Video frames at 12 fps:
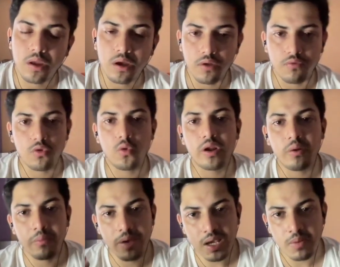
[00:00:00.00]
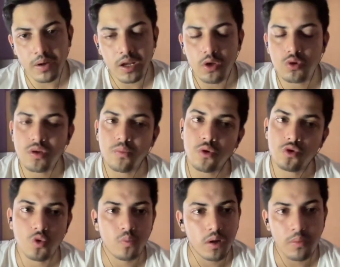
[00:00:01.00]
if you want to make money you're
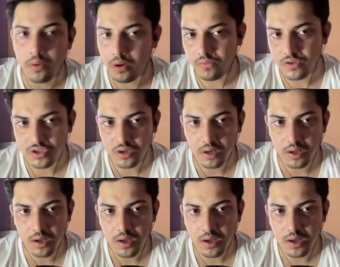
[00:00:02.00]
supposed to play professionally